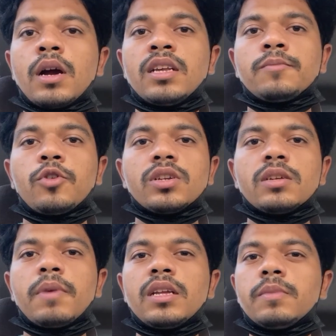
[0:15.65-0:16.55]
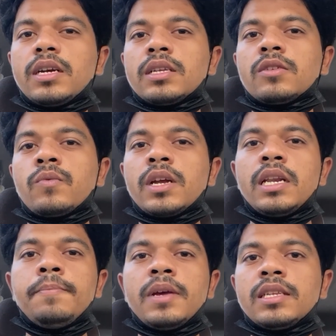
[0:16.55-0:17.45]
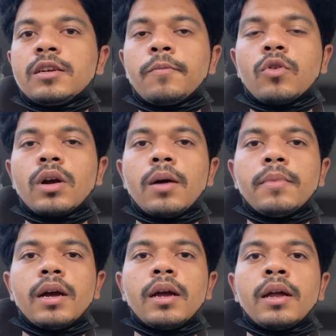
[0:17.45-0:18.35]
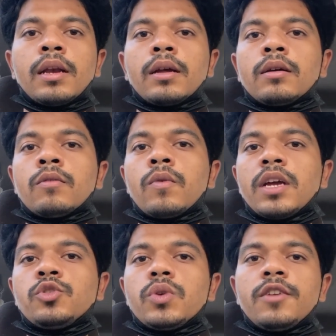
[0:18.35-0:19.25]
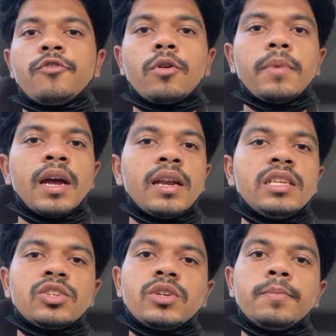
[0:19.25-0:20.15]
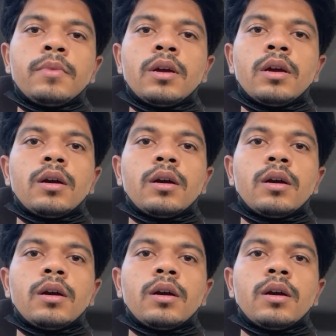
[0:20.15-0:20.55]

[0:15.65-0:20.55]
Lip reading: Guys, project management is a really basic program and graduate from any stream